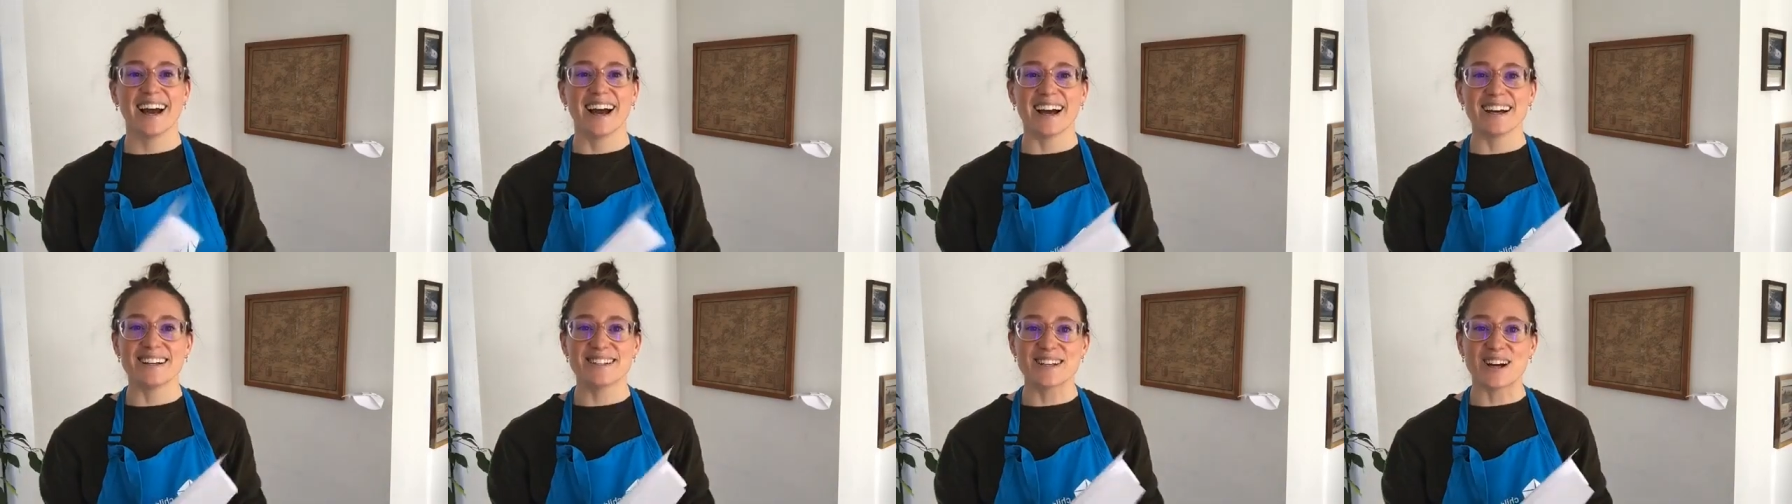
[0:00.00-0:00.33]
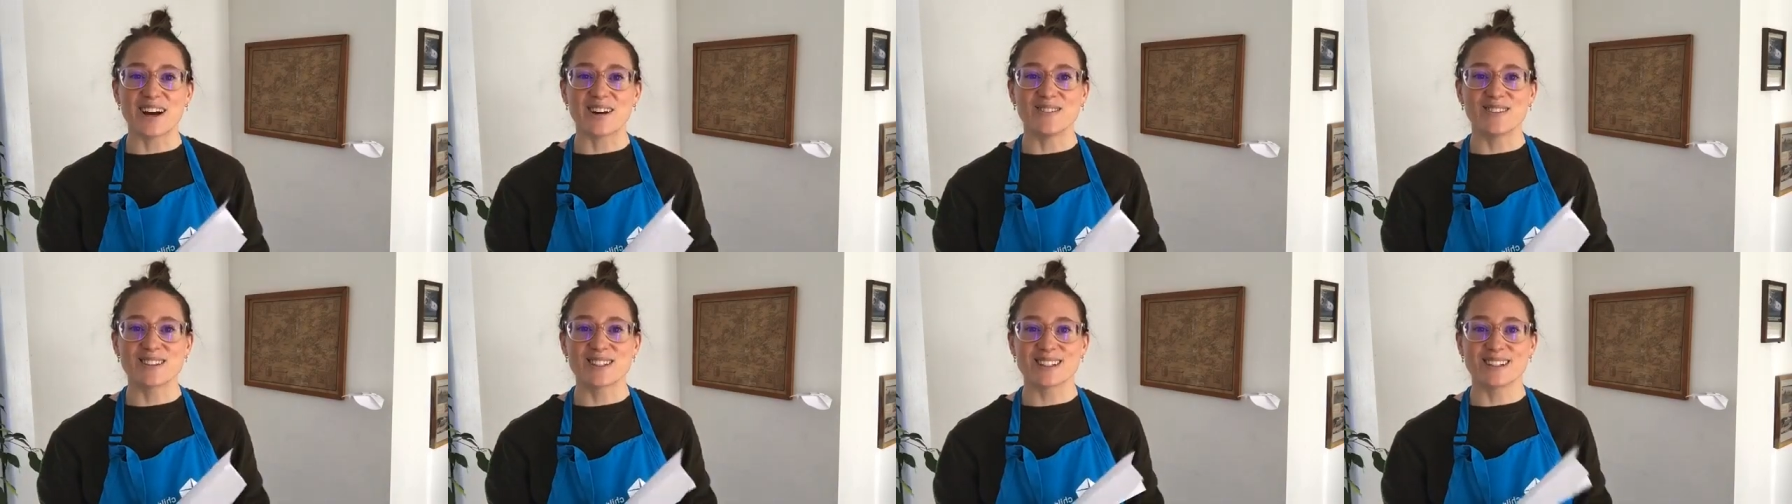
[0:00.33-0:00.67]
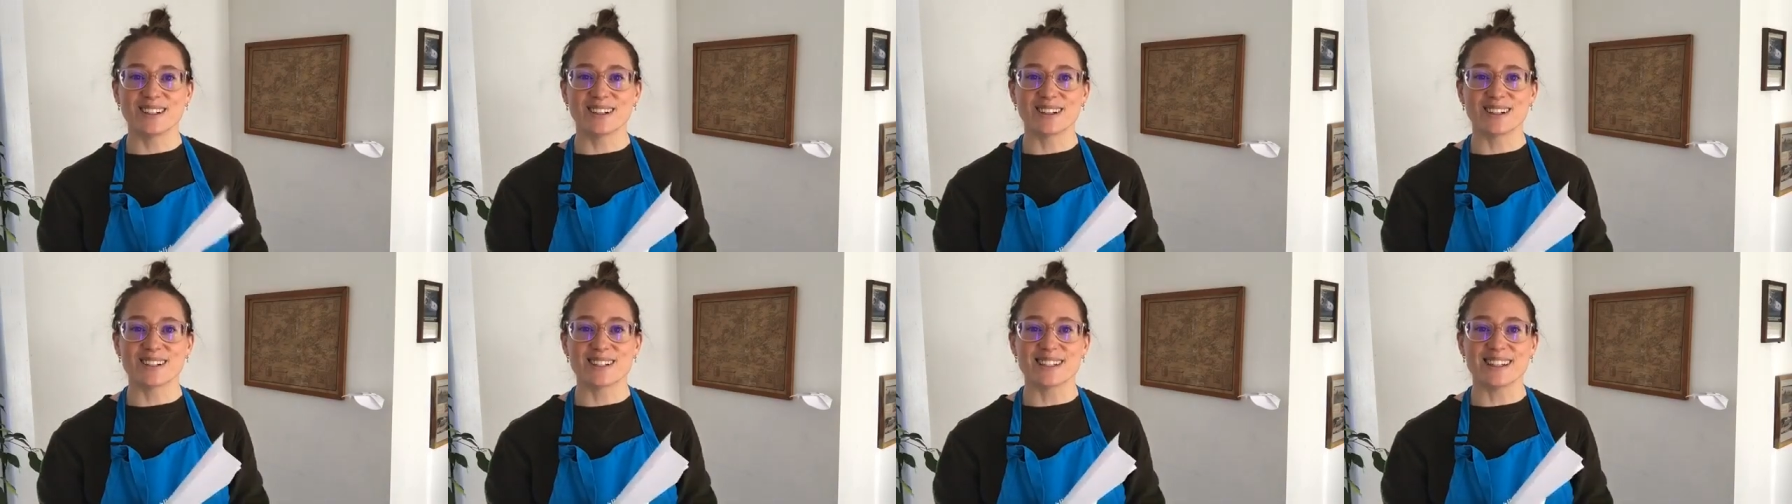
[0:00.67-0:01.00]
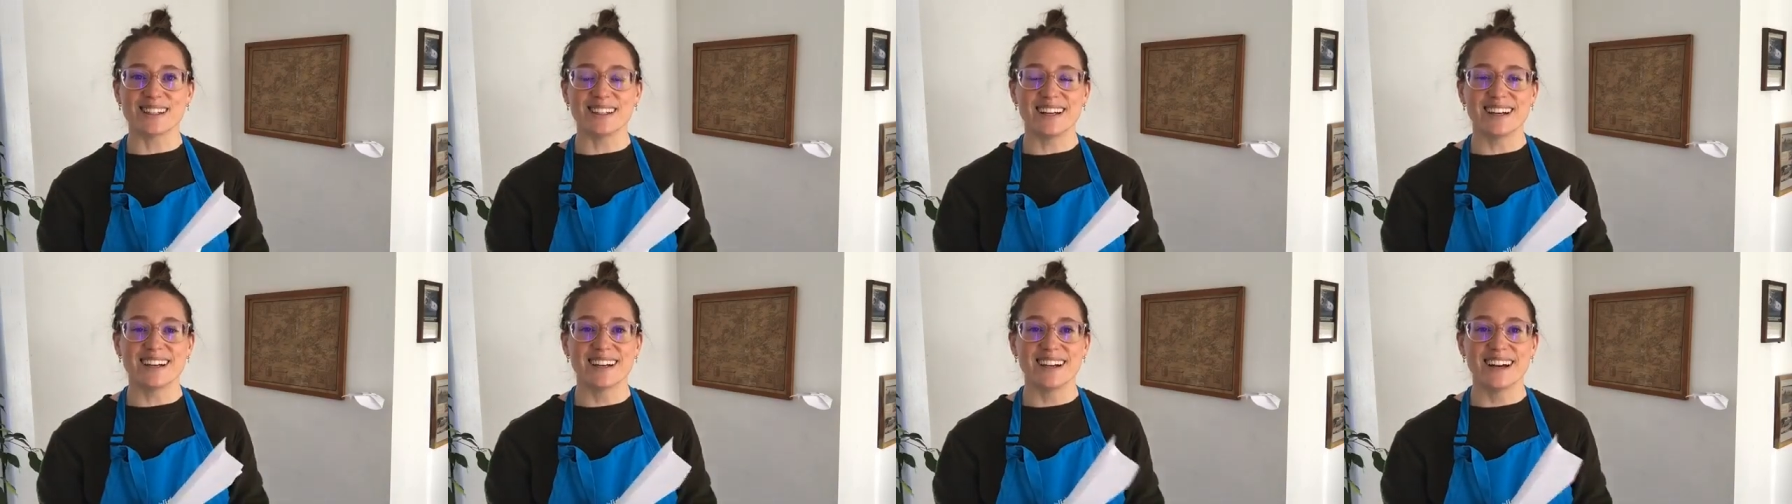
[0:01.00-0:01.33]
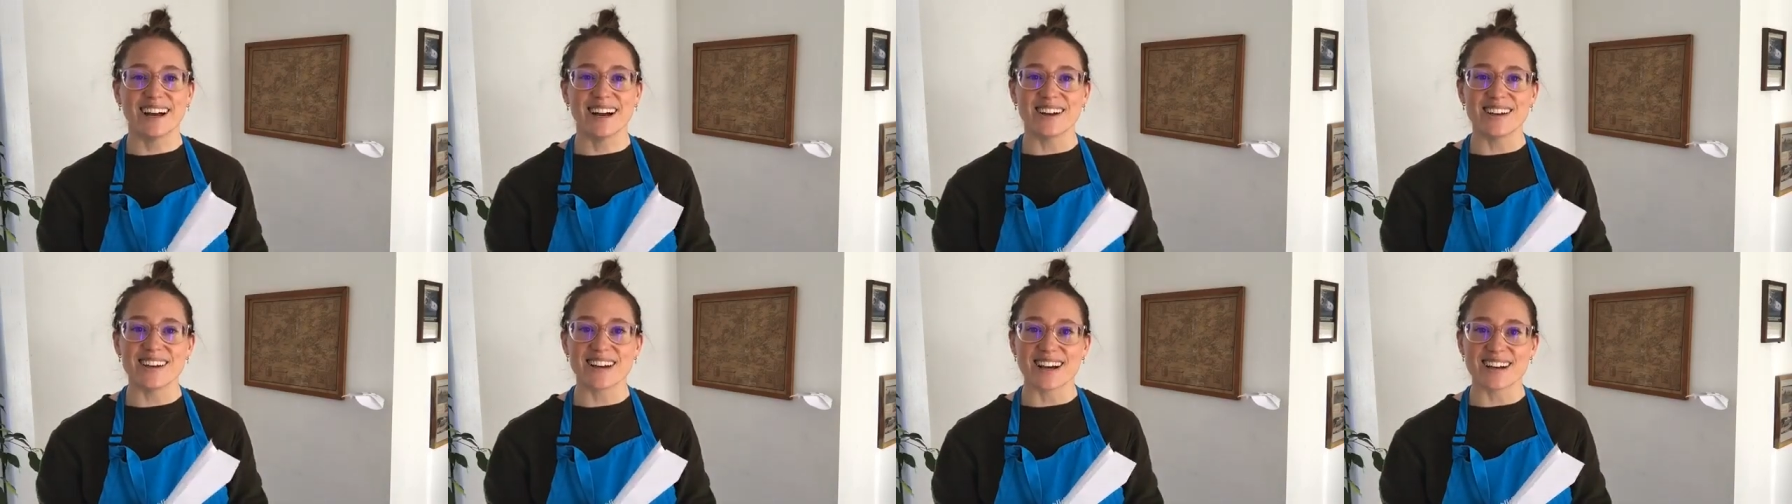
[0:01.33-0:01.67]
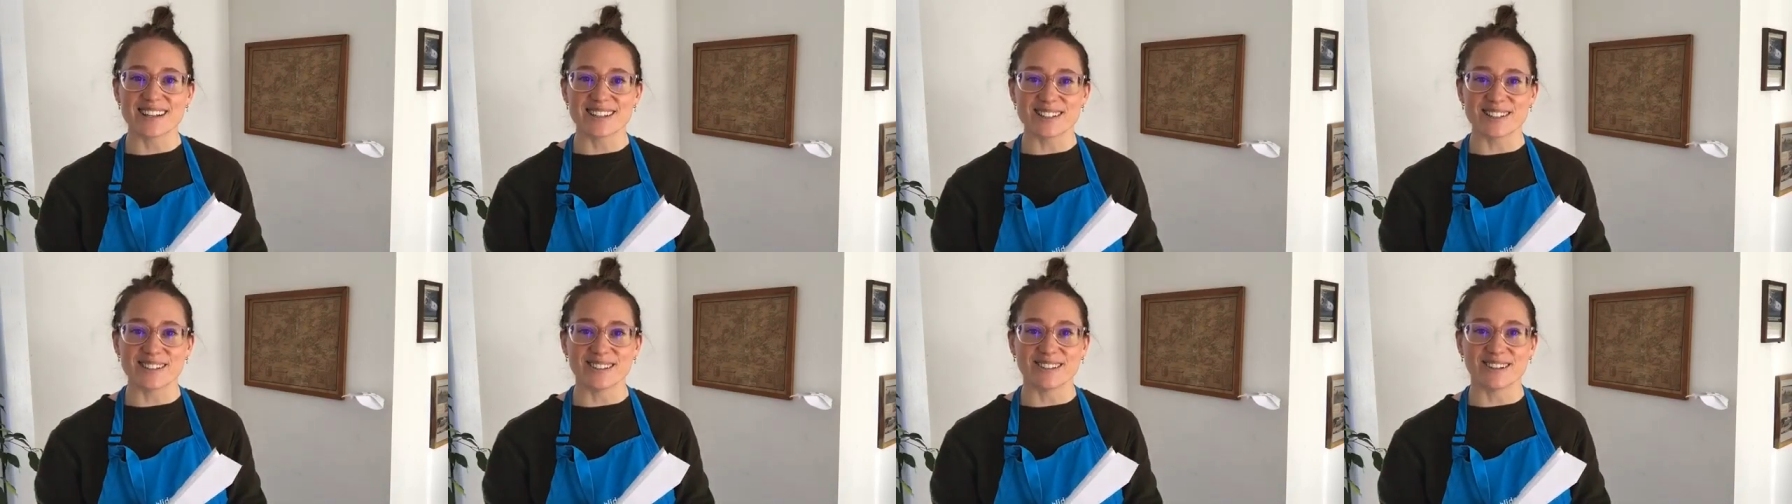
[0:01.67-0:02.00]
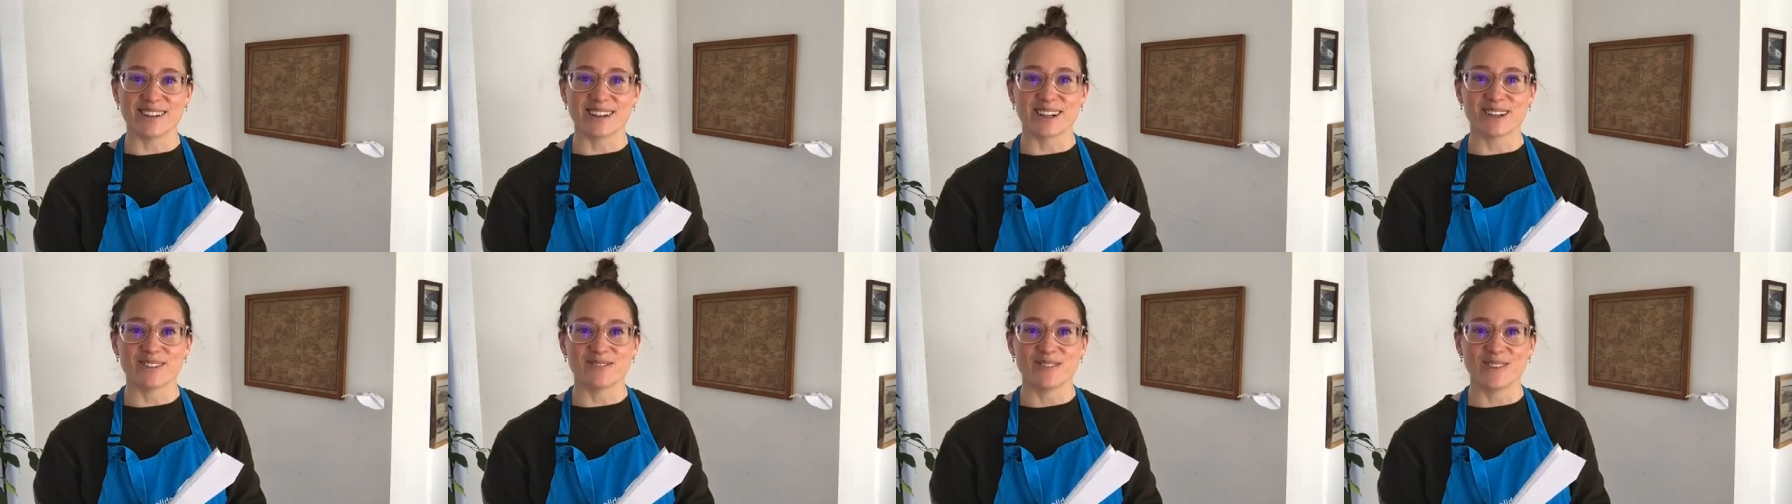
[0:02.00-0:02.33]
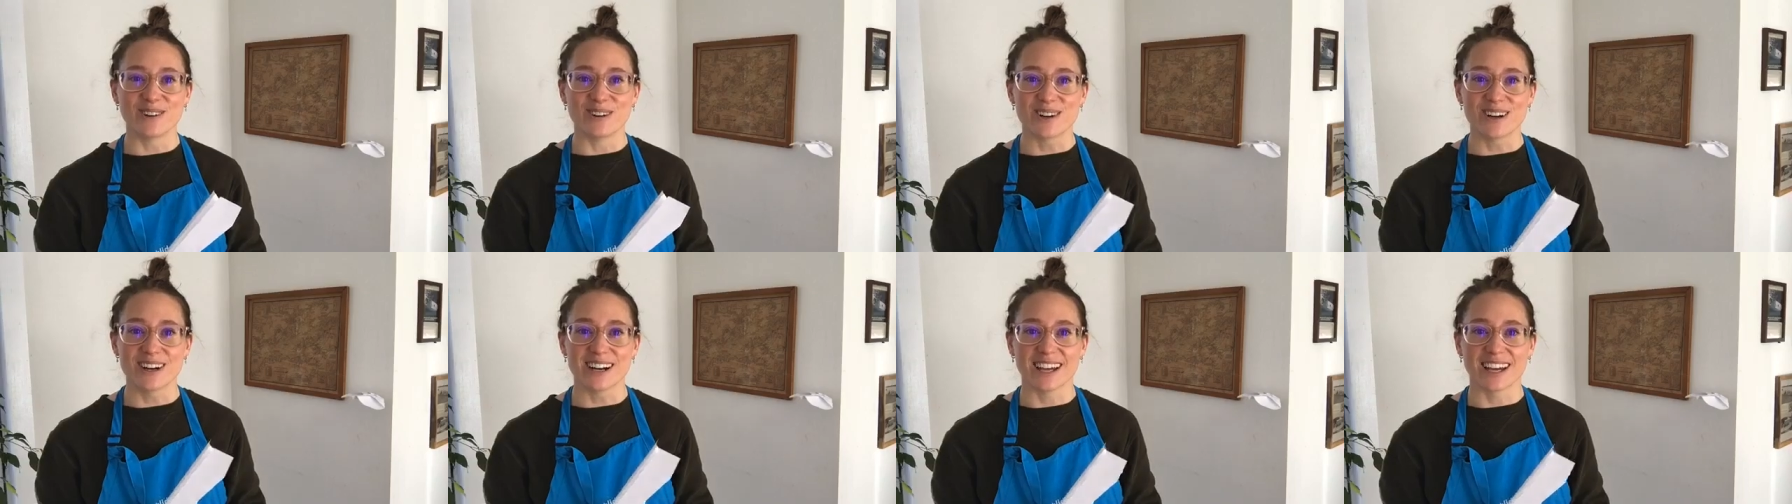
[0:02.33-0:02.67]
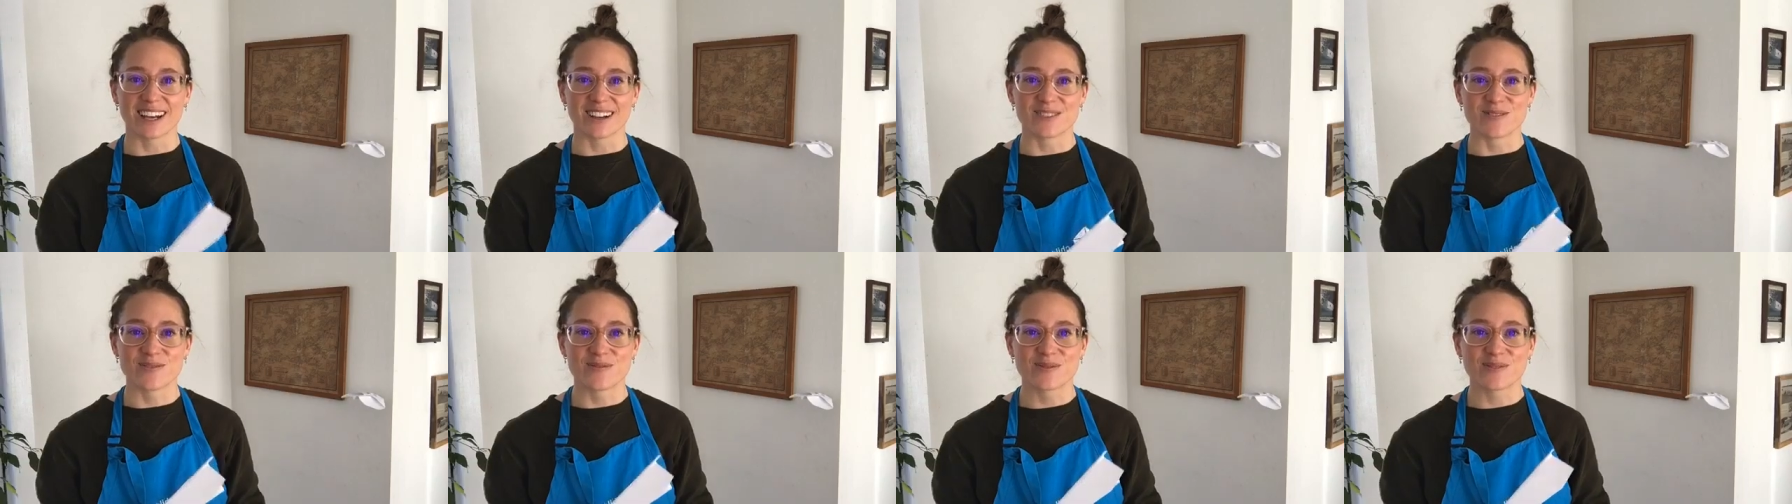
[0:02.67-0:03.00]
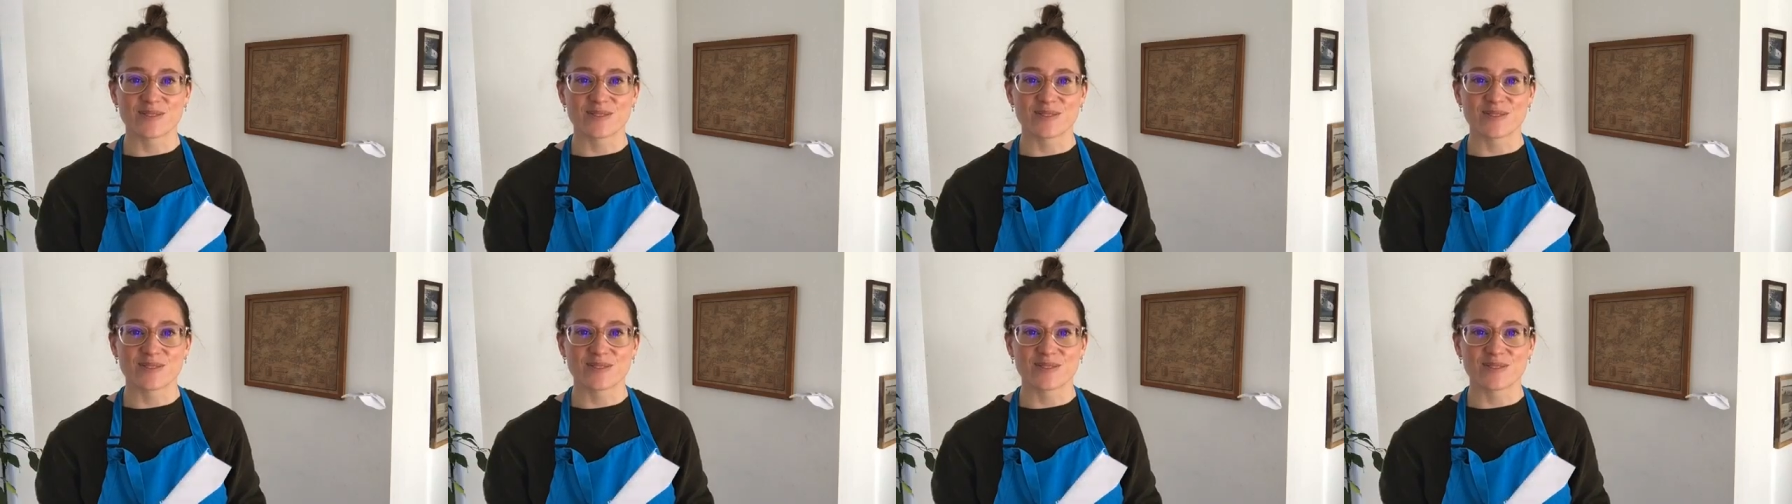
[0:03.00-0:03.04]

Hi, Thomas and Ursula. How you guys doing? Good morning.